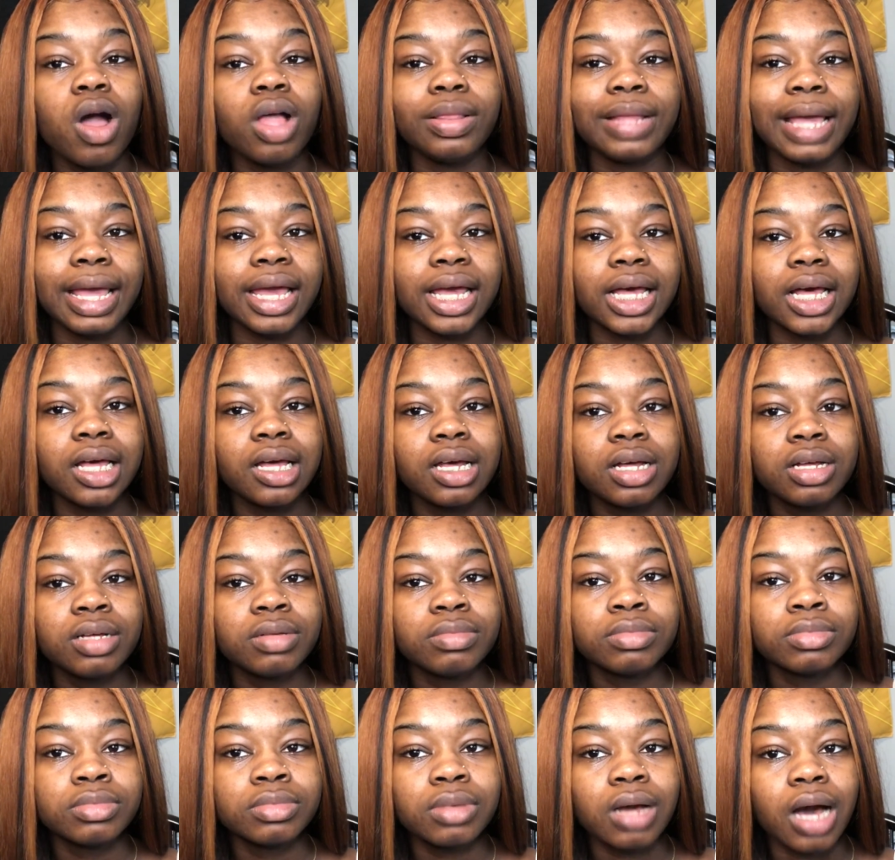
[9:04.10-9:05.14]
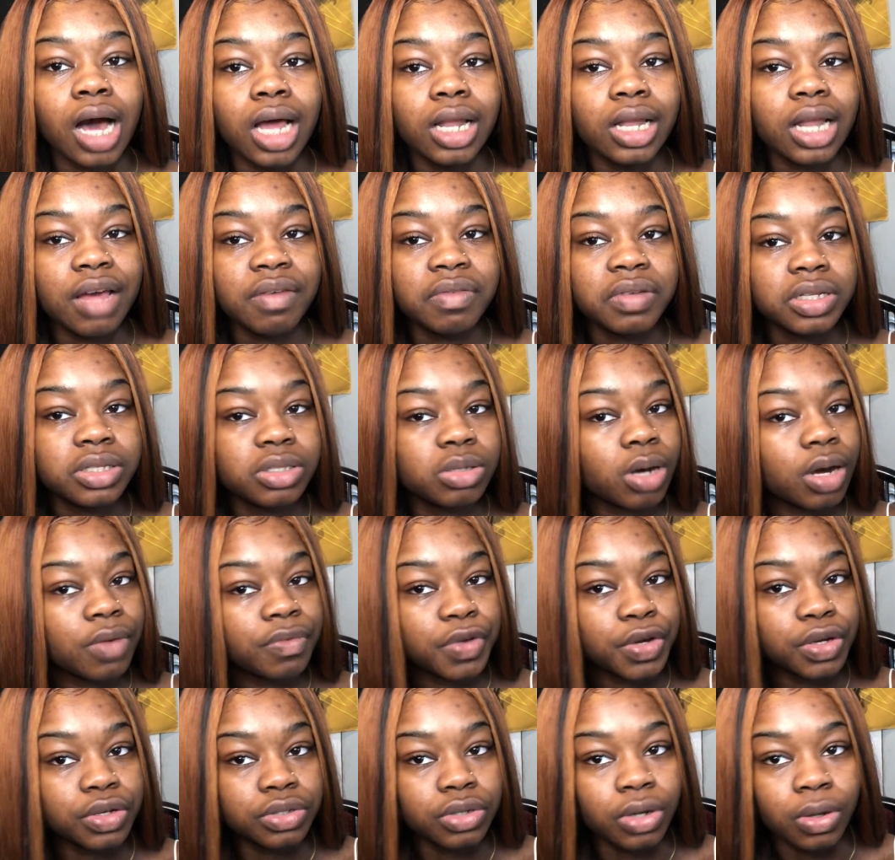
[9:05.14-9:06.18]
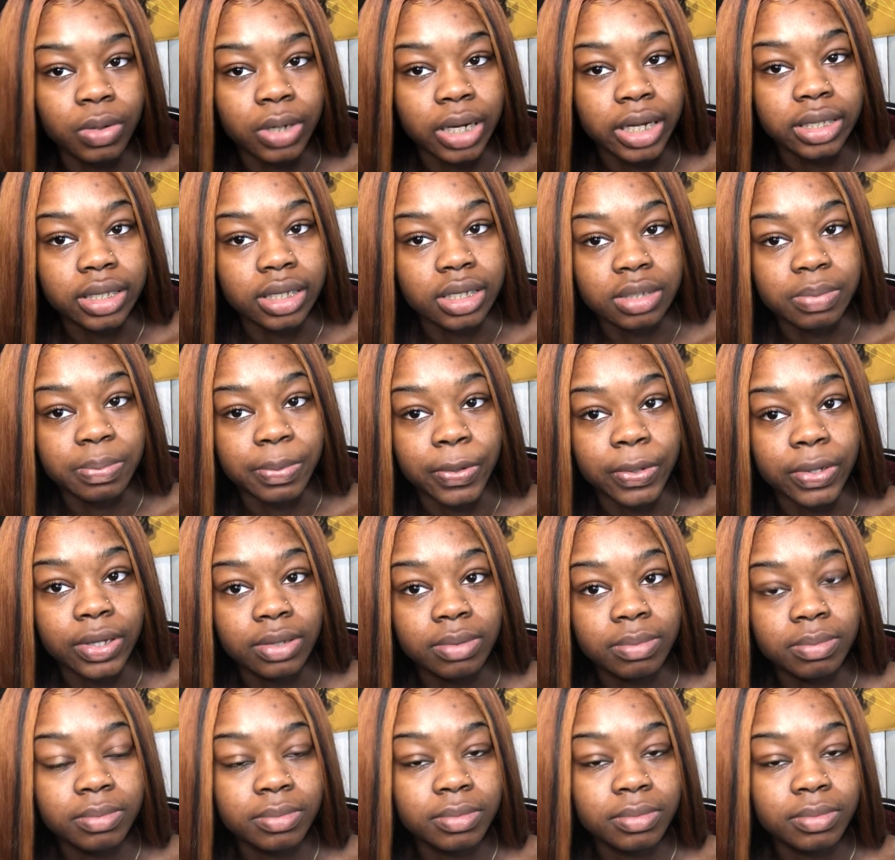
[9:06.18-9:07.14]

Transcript: like 11, 12 years old at this point.